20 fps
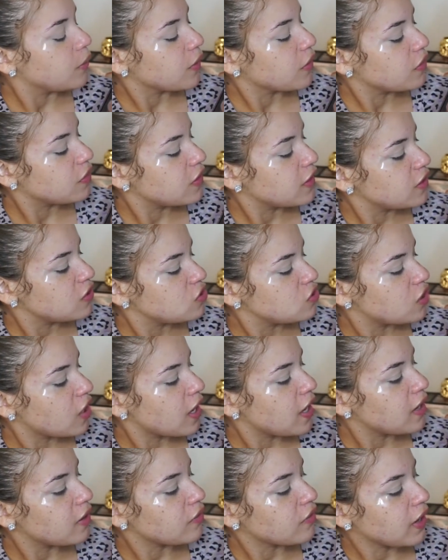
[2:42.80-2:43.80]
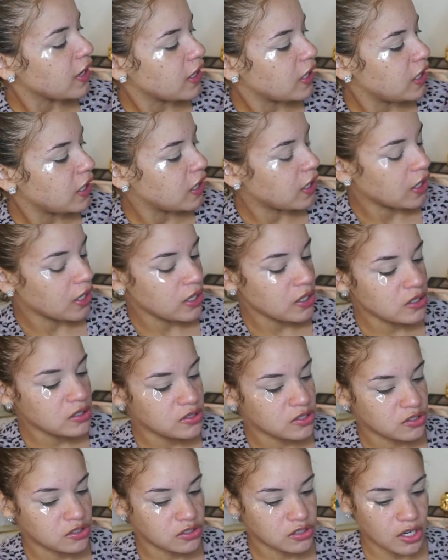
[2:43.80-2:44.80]
with this shade right here
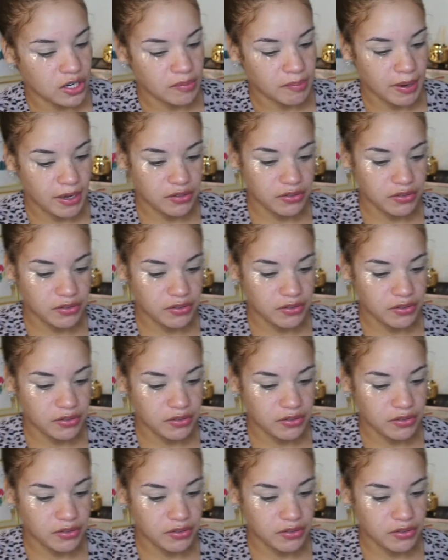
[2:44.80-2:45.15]
to start my